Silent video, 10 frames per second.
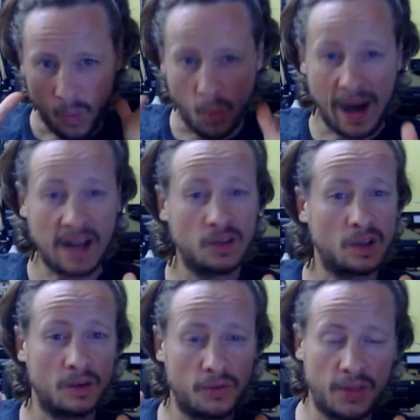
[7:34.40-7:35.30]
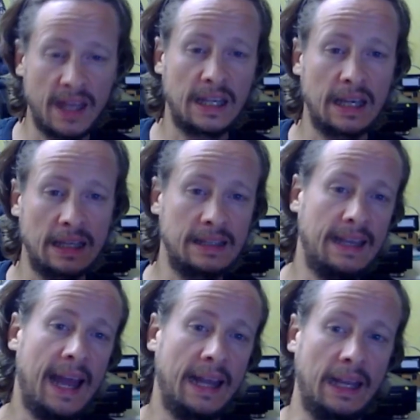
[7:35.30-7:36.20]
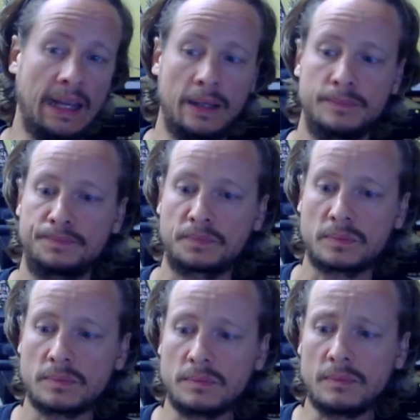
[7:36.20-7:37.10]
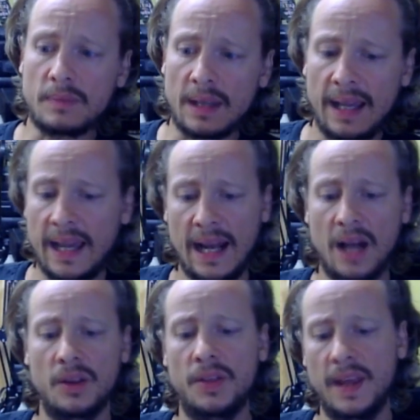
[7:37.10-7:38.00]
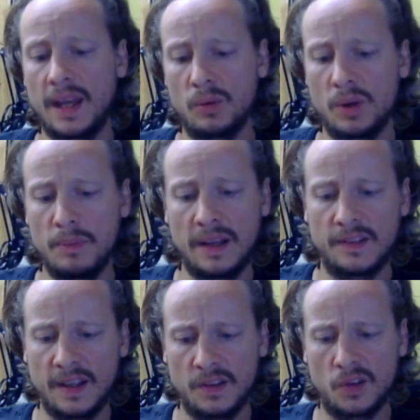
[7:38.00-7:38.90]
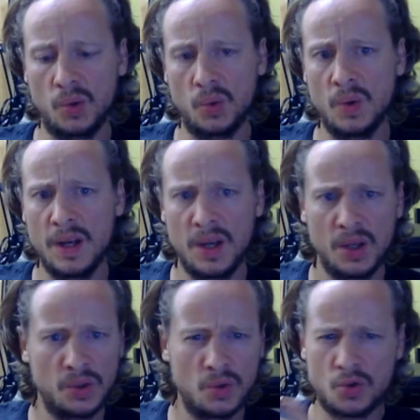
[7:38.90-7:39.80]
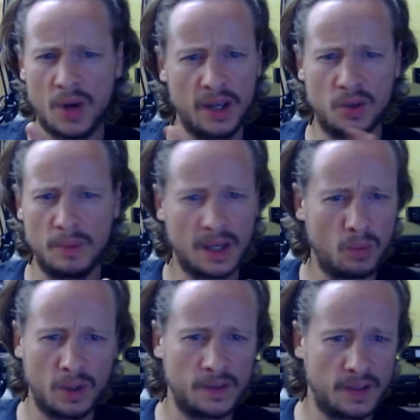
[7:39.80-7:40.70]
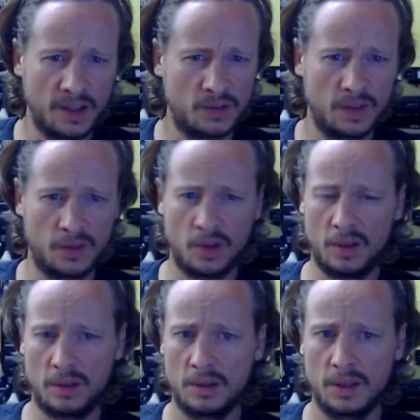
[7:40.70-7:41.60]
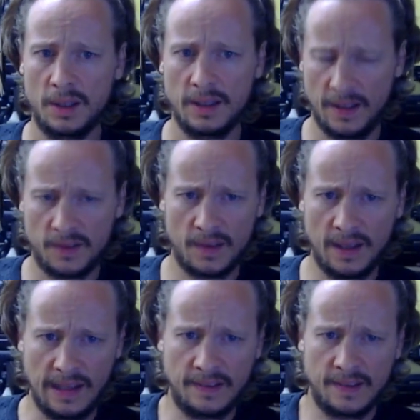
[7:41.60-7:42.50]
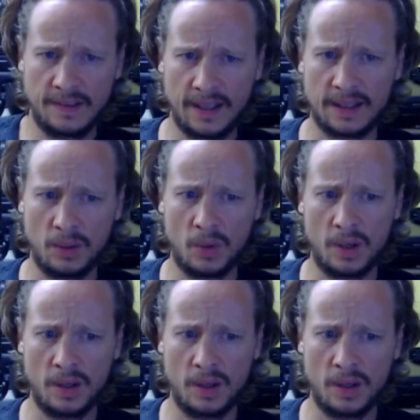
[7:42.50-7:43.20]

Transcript: ways of thinking and tagging, and I don't think it would make sense to try to make a one-size-fits-all. That's exactly